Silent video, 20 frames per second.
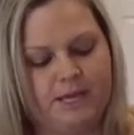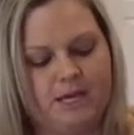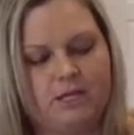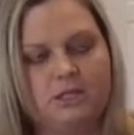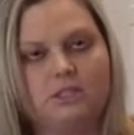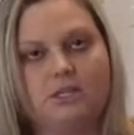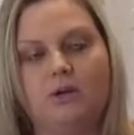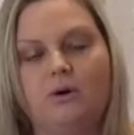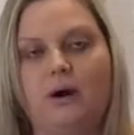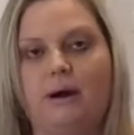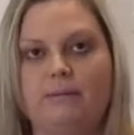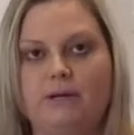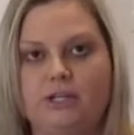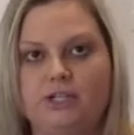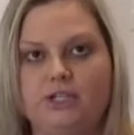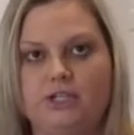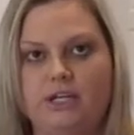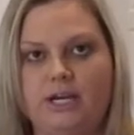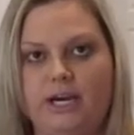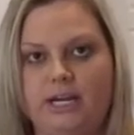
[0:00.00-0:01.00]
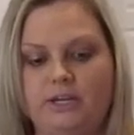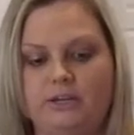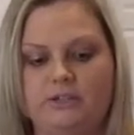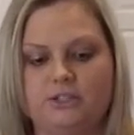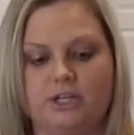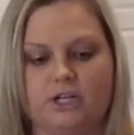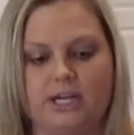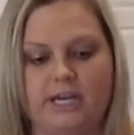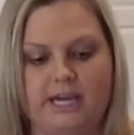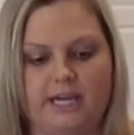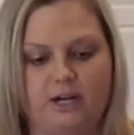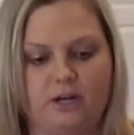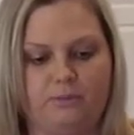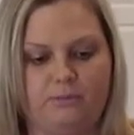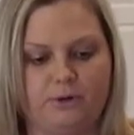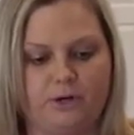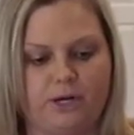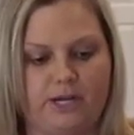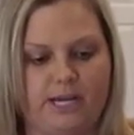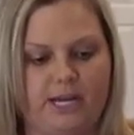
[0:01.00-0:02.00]
So I'm going to show you how to use our can
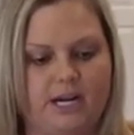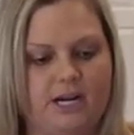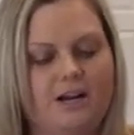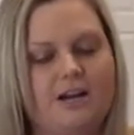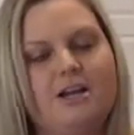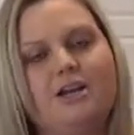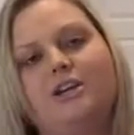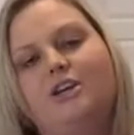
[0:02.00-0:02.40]
opener here.